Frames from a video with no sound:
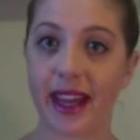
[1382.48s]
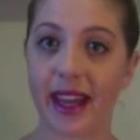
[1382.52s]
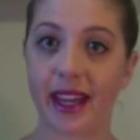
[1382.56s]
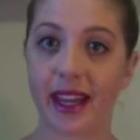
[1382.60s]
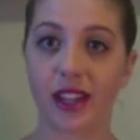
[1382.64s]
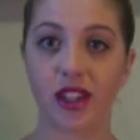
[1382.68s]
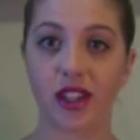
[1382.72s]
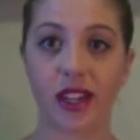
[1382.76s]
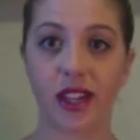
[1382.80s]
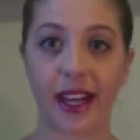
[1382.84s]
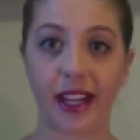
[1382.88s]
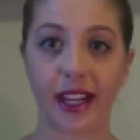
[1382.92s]

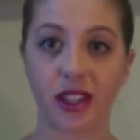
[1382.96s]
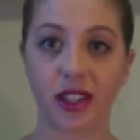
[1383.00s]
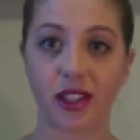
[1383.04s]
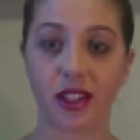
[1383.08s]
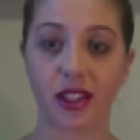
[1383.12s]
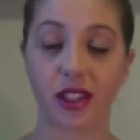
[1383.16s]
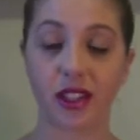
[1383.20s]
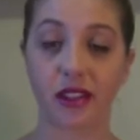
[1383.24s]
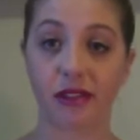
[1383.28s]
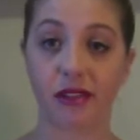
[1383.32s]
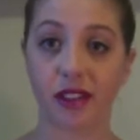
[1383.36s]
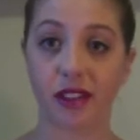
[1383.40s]
can change
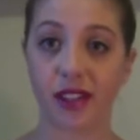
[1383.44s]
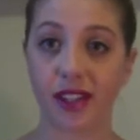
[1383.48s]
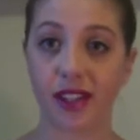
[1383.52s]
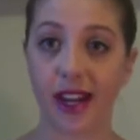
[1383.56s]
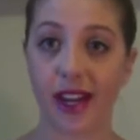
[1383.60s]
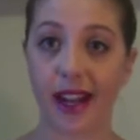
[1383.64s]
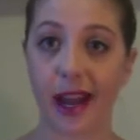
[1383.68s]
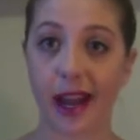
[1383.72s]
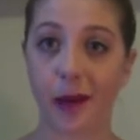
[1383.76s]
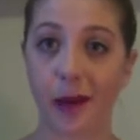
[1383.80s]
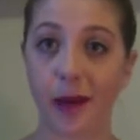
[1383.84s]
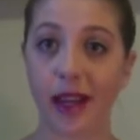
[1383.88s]
the different
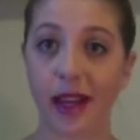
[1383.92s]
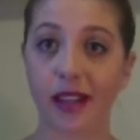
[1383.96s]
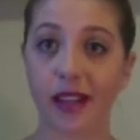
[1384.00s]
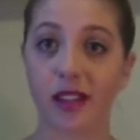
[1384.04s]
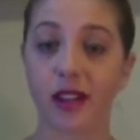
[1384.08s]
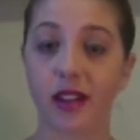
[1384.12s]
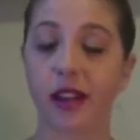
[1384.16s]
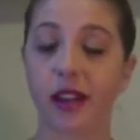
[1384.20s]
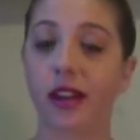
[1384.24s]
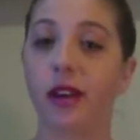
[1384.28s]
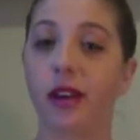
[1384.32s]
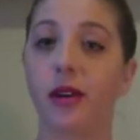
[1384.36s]

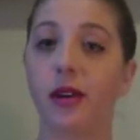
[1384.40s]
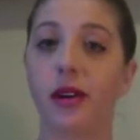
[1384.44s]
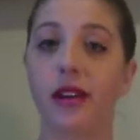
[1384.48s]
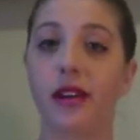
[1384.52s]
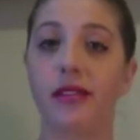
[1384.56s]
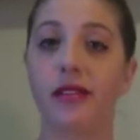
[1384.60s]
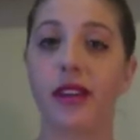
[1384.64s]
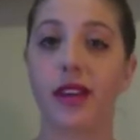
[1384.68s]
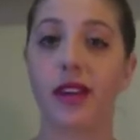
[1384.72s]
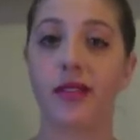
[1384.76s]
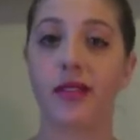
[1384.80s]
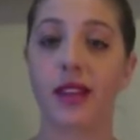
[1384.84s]
dynamics. So you could
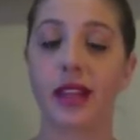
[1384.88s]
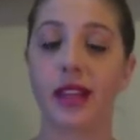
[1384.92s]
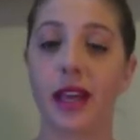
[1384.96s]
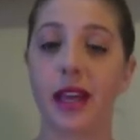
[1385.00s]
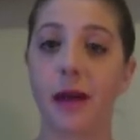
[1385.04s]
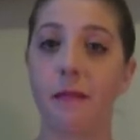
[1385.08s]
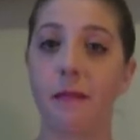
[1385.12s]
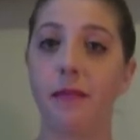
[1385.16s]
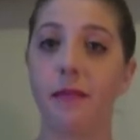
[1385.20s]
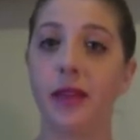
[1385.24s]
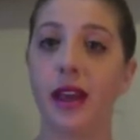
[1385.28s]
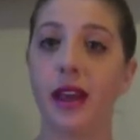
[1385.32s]
have given
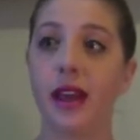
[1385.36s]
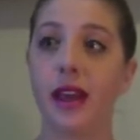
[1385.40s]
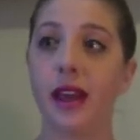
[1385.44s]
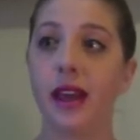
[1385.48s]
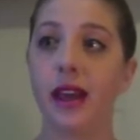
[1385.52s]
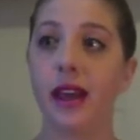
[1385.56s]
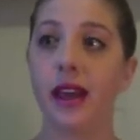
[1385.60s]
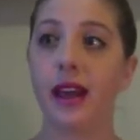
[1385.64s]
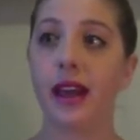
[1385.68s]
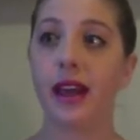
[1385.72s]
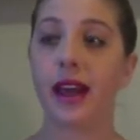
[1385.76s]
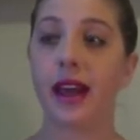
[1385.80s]
them
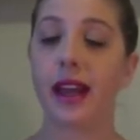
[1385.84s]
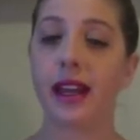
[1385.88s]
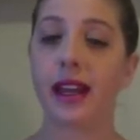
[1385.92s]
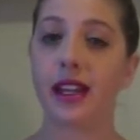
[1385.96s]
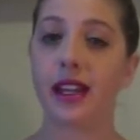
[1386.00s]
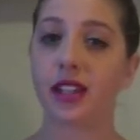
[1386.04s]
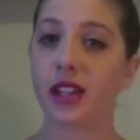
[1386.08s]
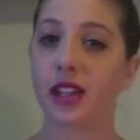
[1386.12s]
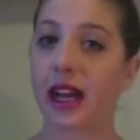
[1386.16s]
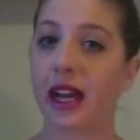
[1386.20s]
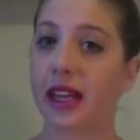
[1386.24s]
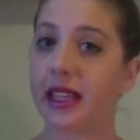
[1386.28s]
an
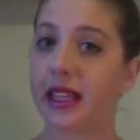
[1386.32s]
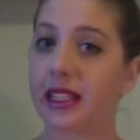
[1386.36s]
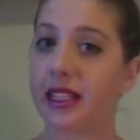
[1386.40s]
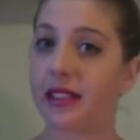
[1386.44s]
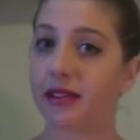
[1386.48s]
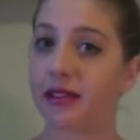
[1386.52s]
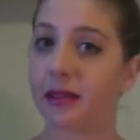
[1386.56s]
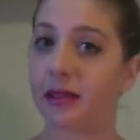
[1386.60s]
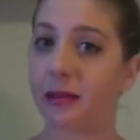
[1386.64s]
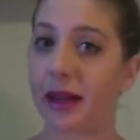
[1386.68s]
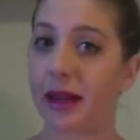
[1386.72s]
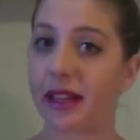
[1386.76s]
entirely
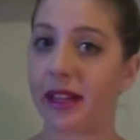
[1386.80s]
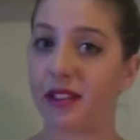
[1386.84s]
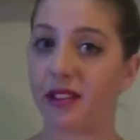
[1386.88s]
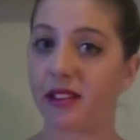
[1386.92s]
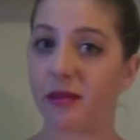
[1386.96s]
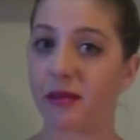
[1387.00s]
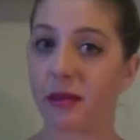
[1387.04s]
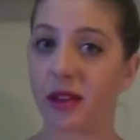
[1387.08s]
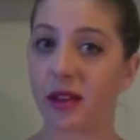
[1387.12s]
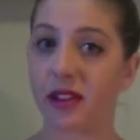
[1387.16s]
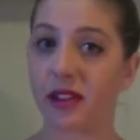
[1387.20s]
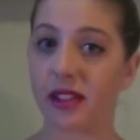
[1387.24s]
different piece
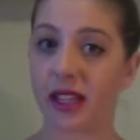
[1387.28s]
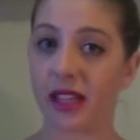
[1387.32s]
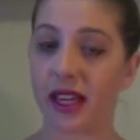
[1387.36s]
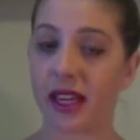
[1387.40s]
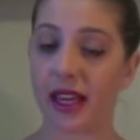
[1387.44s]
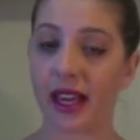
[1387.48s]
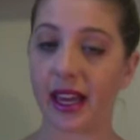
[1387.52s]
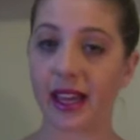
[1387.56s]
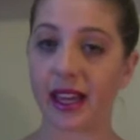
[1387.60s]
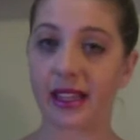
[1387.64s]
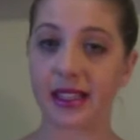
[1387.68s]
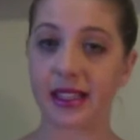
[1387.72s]
of
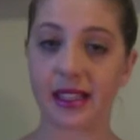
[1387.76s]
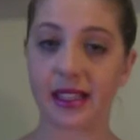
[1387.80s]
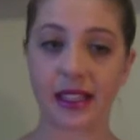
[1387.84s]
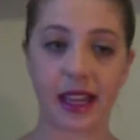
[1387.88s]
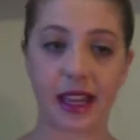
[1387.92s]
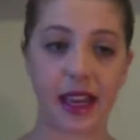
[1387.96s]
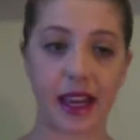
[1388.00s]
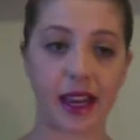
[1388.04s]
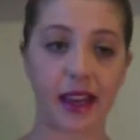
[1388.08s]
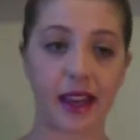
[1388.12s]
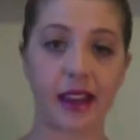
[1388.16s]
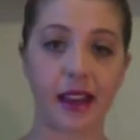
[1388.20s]
music and
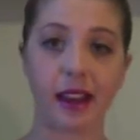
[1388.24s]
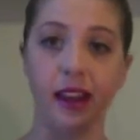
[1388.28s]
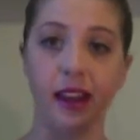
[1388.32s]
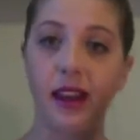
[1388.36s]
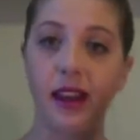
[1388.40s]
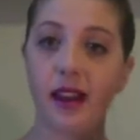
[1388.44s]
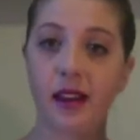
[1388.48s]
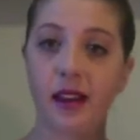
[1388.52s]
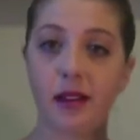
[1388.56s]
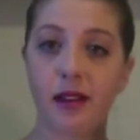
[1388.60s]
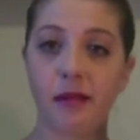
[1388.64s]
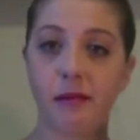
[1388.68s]
said,
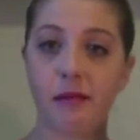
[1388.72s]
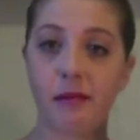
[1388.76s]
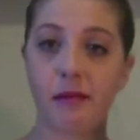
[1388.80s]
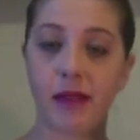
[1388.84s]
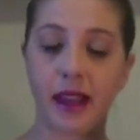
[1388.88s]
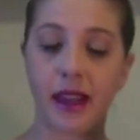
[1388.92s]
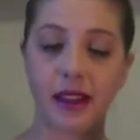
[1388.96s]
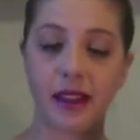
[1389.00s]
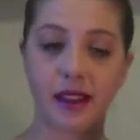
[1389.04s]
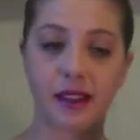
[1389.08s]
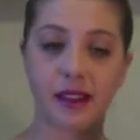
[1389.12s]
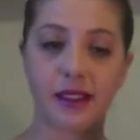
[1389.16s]

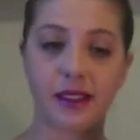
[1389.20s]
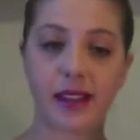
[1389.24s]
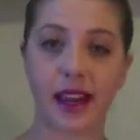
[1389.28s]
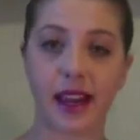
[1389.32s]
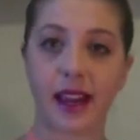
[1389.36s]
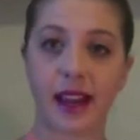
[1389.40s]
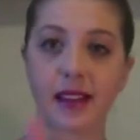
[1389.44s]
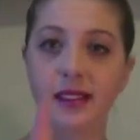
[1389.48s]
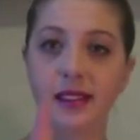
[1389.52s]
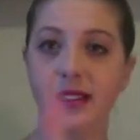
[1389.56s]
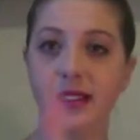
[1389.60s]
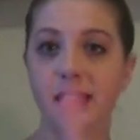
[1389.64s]
make this
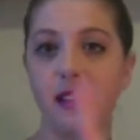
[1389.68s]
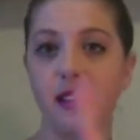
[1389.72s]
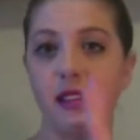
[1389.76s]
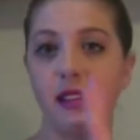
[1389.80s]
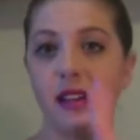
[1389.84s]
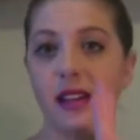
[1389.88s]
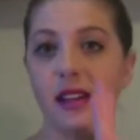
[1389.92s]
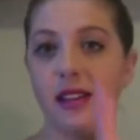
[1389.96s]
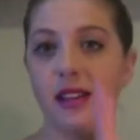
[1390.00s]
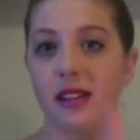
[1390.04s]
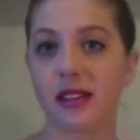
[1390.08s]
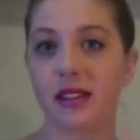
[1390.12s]

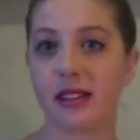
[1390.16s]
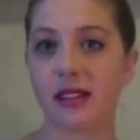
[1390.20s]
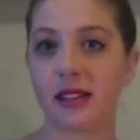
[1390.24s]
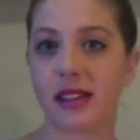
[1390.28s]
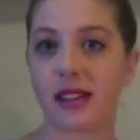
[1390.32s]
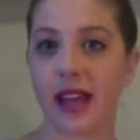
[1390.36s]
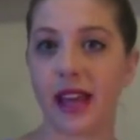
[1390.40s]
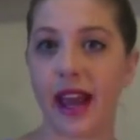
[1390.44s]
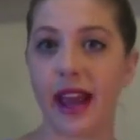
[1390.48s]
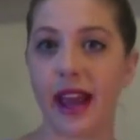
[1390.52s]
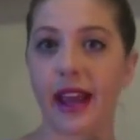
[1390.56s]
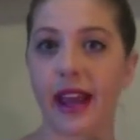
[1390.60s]
dance
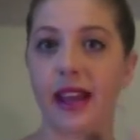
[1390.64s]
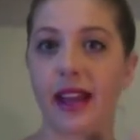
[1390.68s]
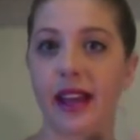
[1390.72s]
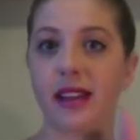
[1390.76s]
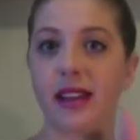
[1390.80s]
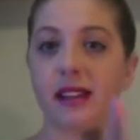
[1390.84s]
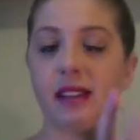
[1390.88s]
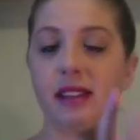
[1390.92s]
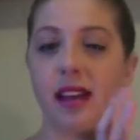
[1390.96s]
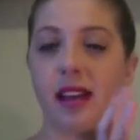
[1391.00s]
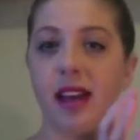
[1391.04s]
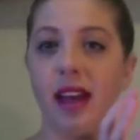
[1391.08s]

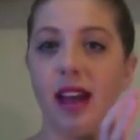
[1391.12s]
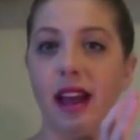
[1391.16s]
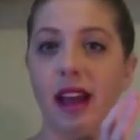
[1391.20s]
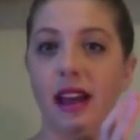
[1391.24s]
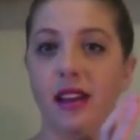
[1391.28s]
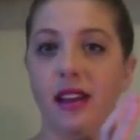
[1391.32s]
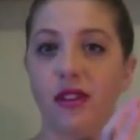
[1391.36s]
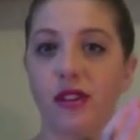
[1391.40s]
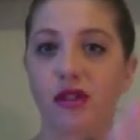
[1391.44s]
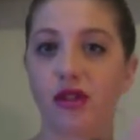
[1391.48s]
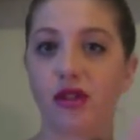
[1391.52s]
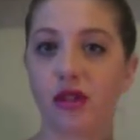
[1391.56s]
sustained
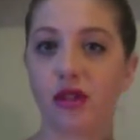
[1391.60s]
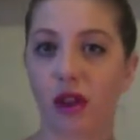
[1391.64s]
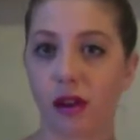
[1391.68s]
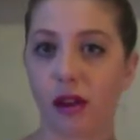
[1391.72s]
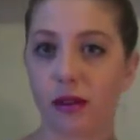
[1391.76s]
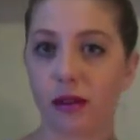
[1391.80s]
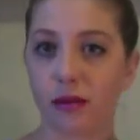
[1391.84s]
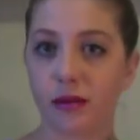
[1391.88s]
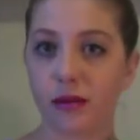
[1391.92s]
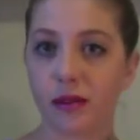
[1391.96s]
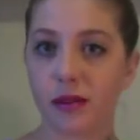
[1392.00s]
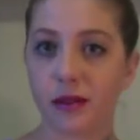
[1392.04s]
and
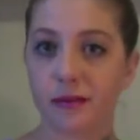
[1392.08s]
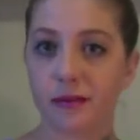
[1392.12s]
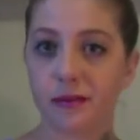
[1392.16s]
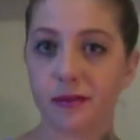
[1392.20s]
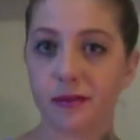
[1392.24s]
soft.